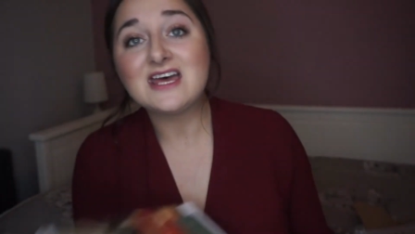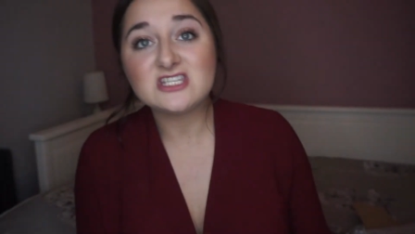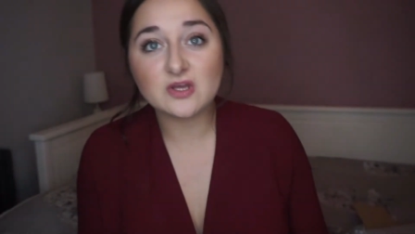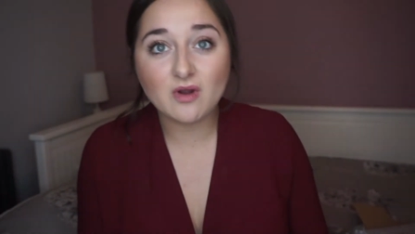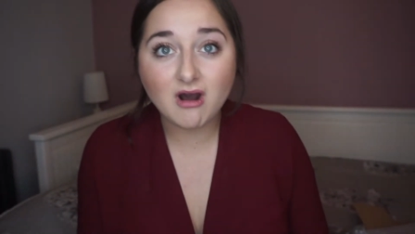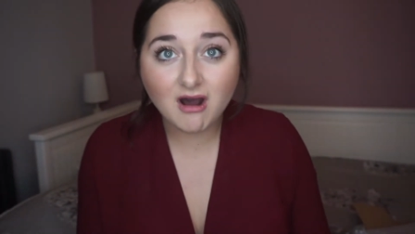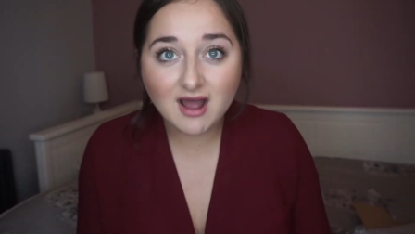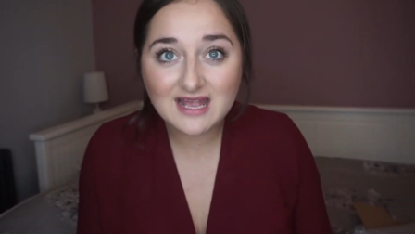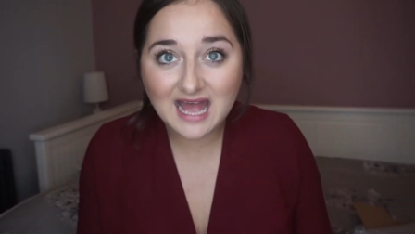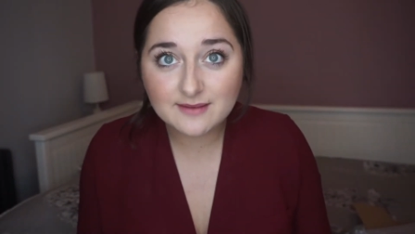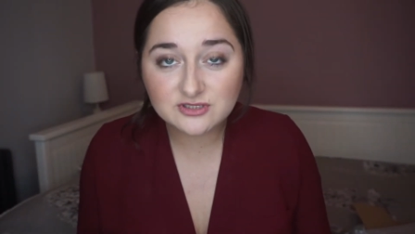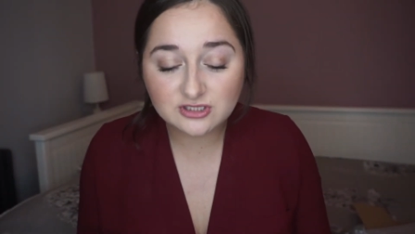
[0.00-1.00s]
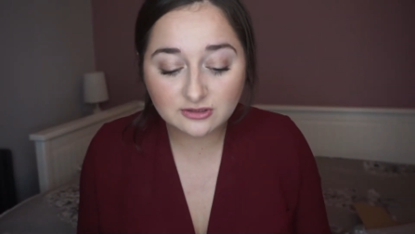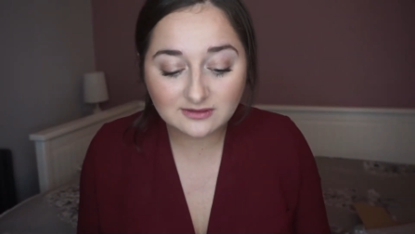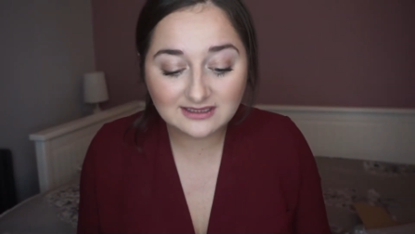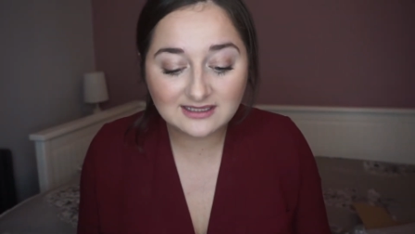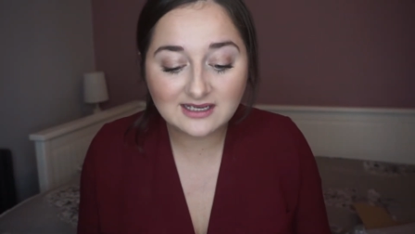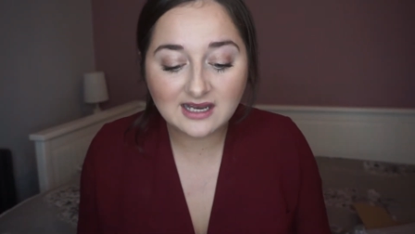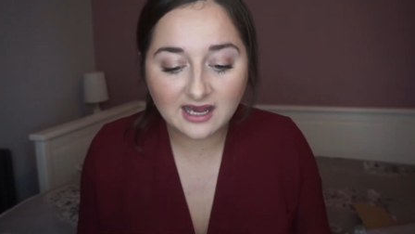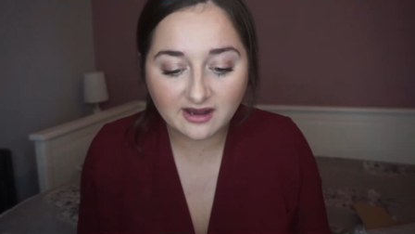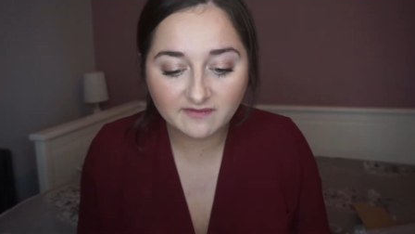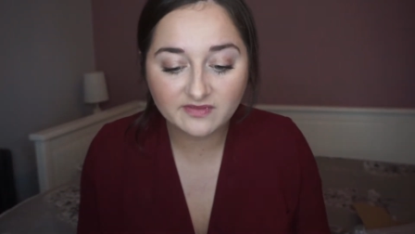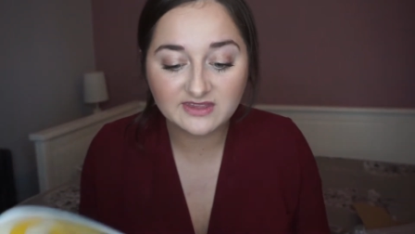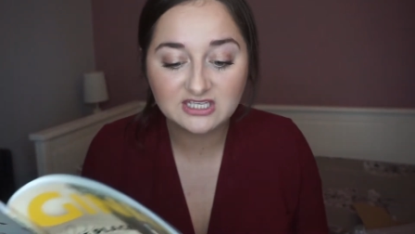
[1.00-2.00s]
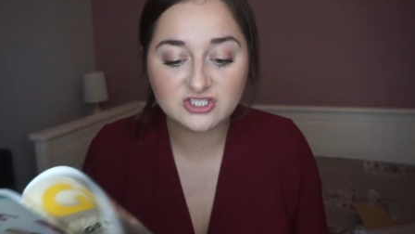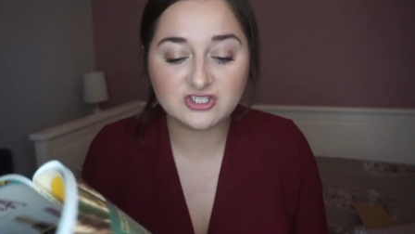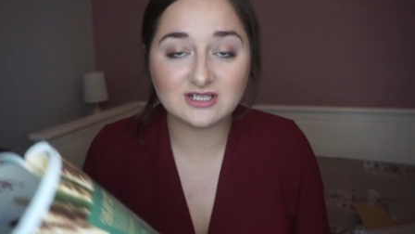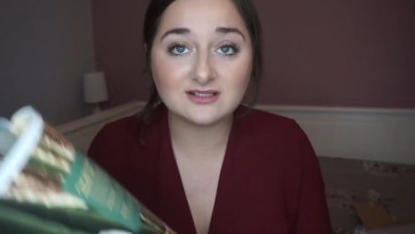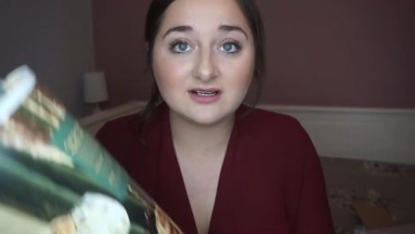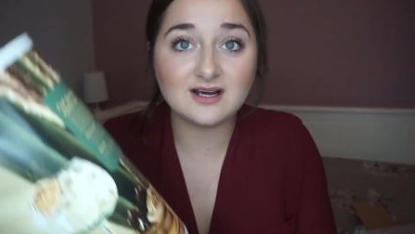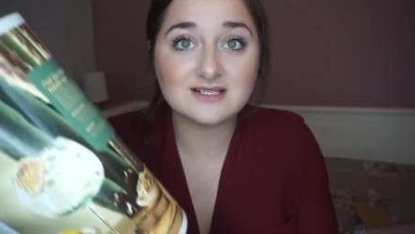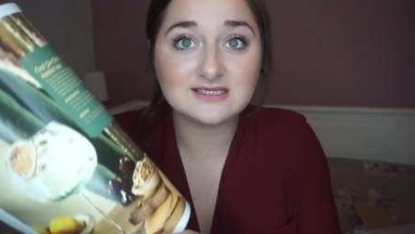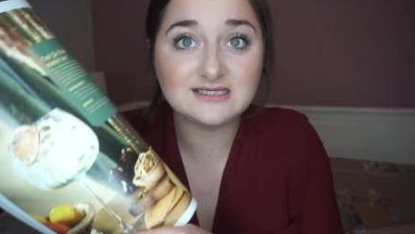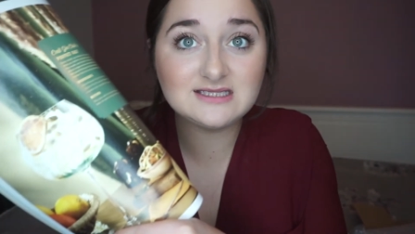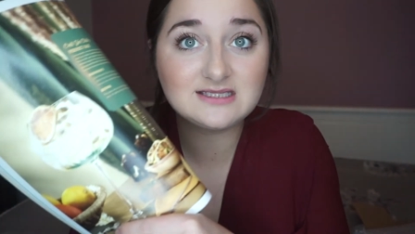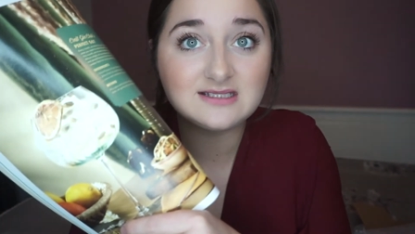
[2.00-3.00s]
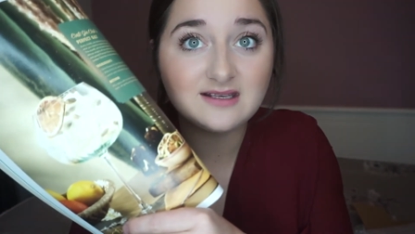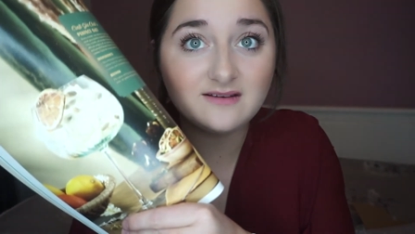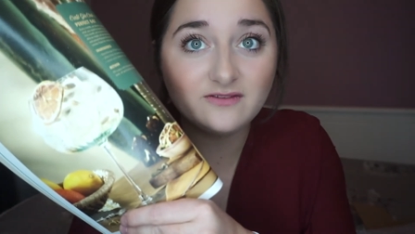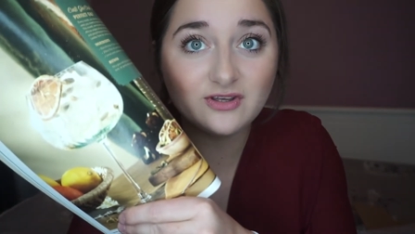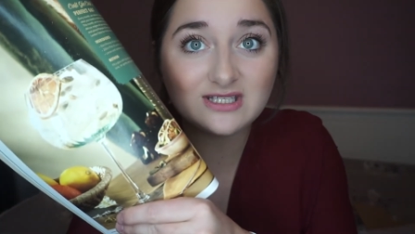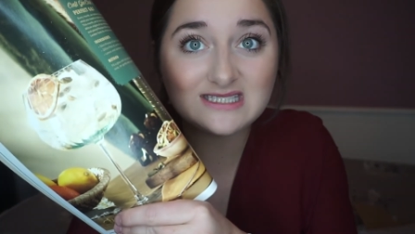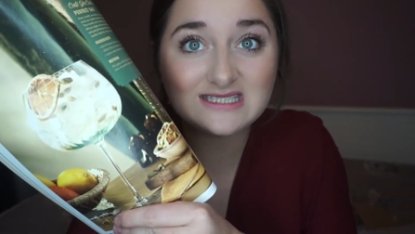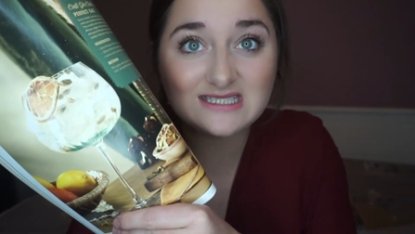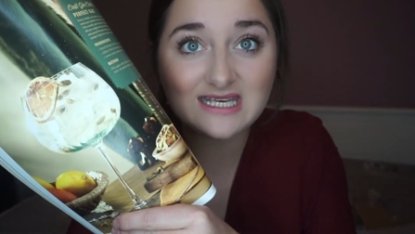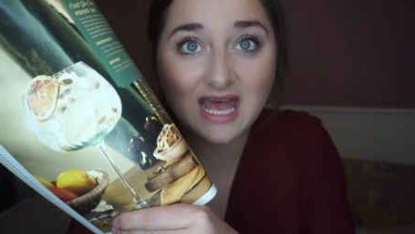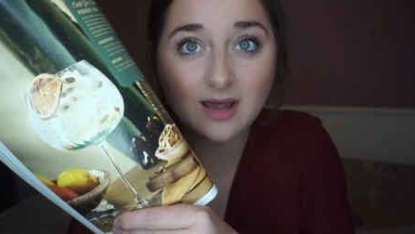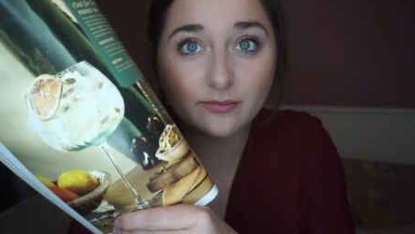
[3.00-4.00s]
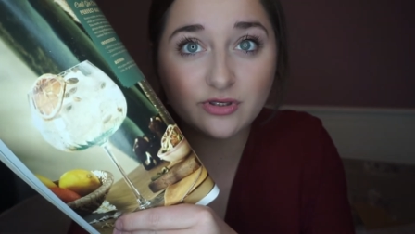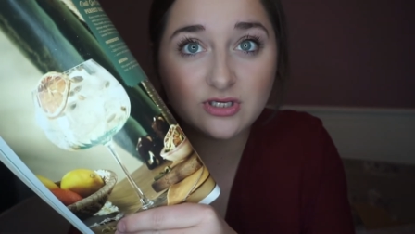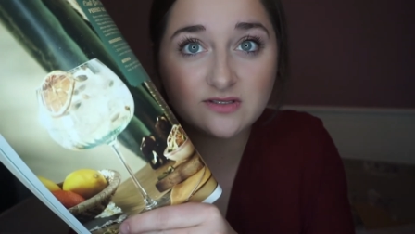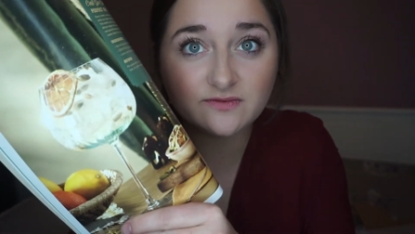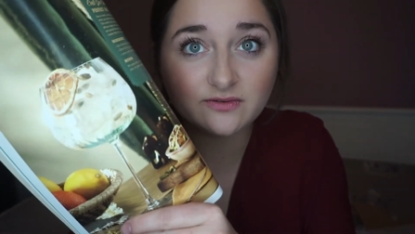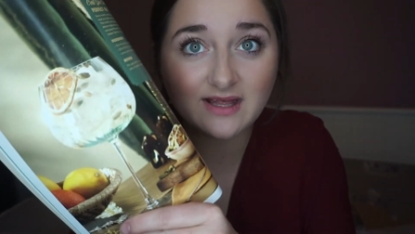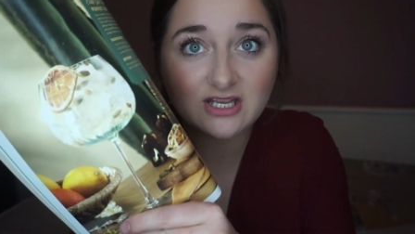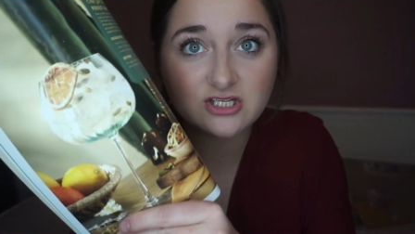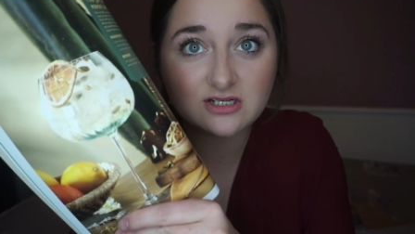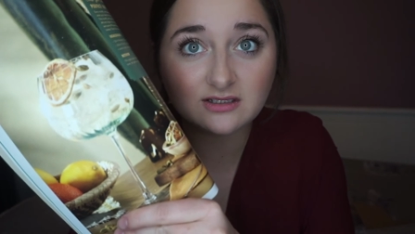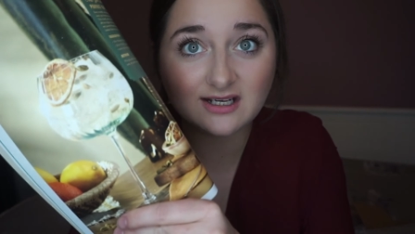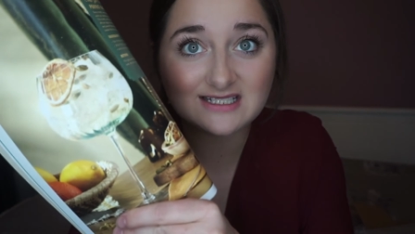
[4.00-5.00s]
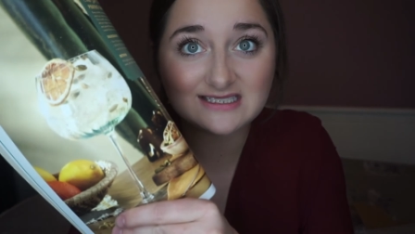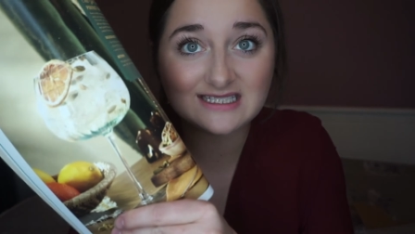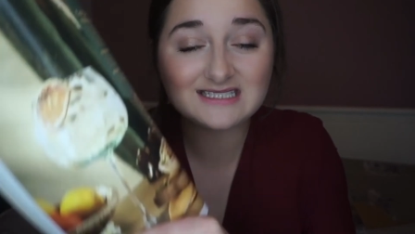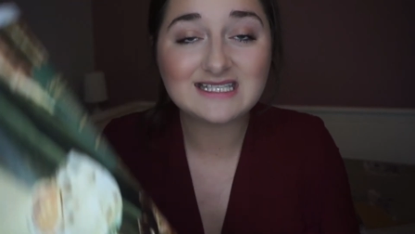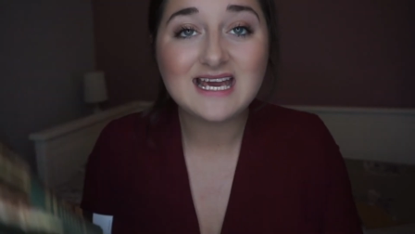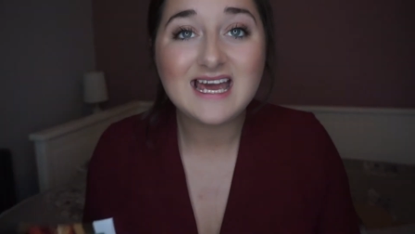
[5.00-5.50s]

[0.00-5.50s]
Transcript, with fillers: So I absolutely love these gin glasses you can see how beautiful that gin glass is.